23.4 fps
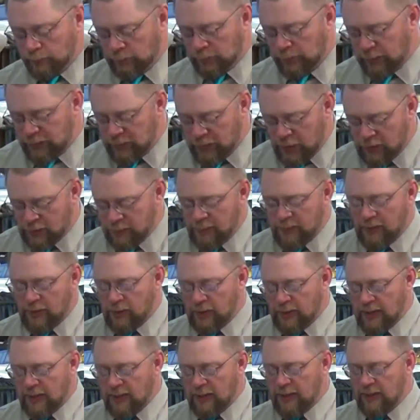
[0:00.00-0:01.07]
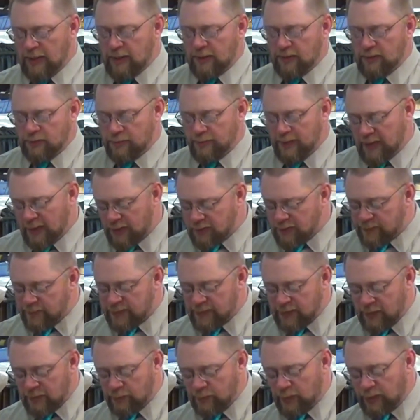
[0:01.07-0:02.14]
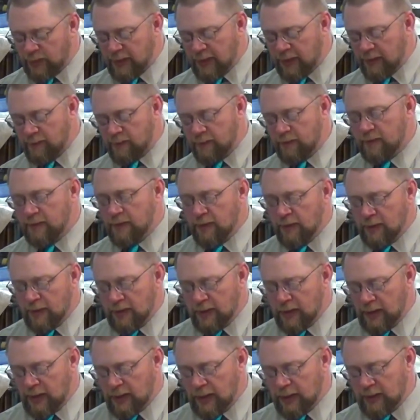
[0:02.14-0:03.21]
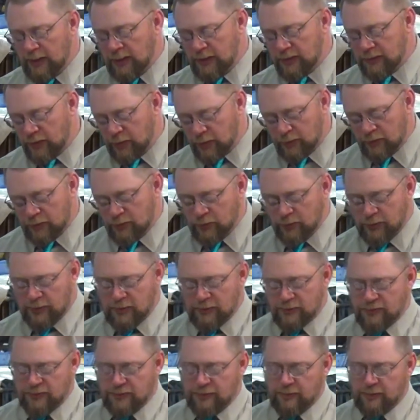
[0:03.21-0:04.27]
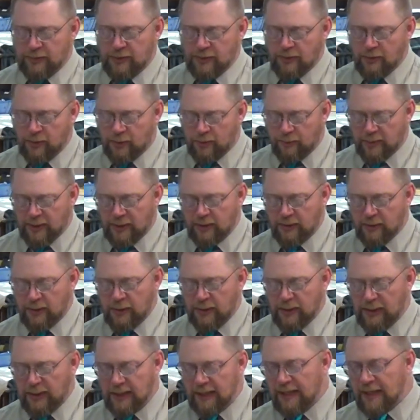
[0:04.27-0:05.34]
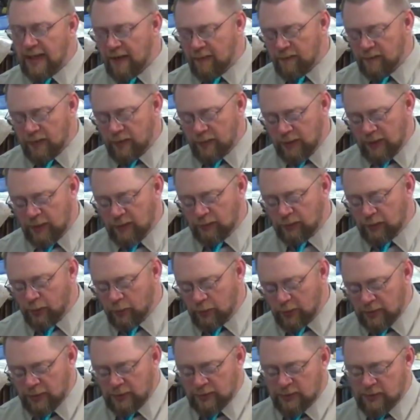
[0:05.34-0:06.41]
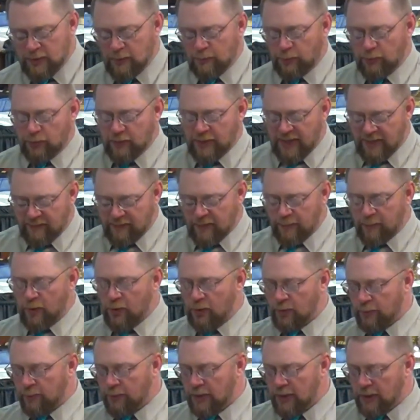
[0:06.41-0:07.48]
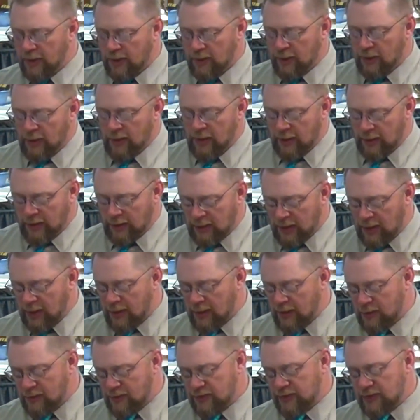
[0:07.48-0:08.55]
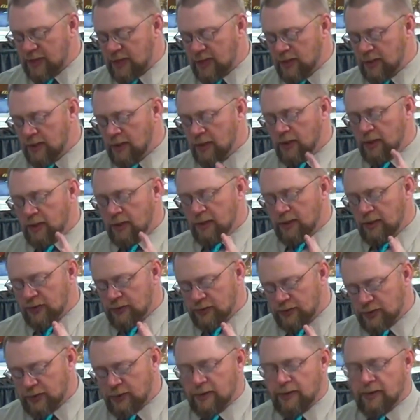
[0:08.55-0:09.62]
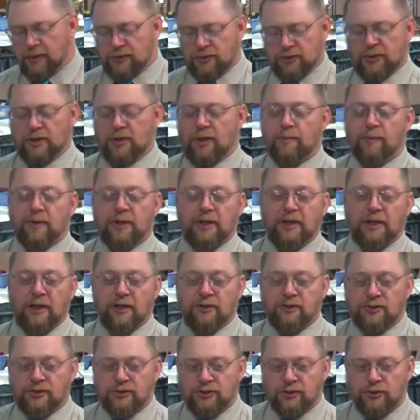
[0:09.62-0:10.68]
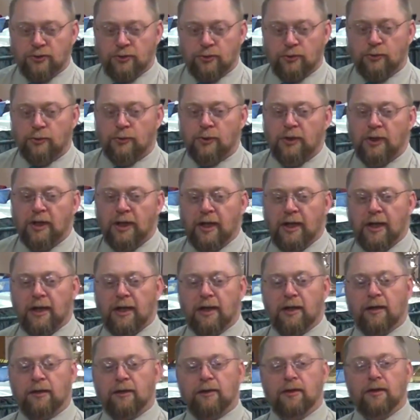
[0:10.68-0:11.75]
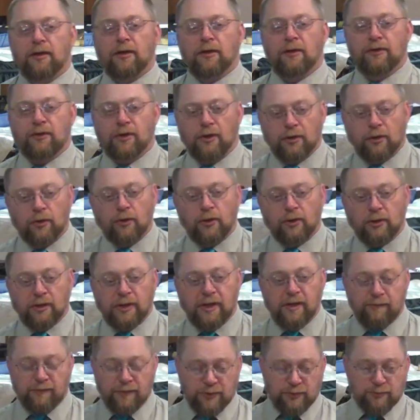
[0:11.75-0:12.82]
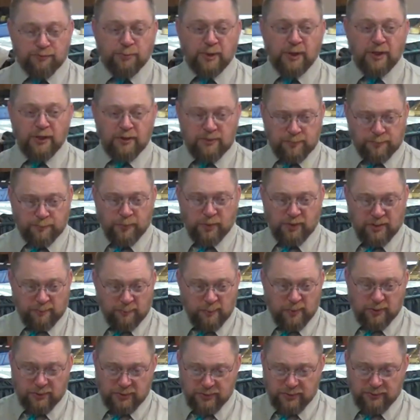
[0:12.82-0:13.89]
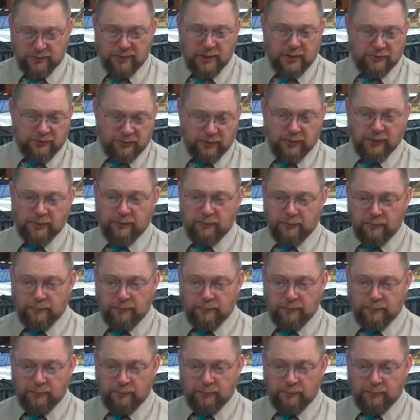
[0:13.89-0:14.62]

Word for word: the judgment on Ahaz because of his unbelief. And he turned to the Assyrian army. He, gave them, he looted the temple, gave them all the money. And God has said, the Assyrians are coming against you, and they're going to leave this place pretty much desolate.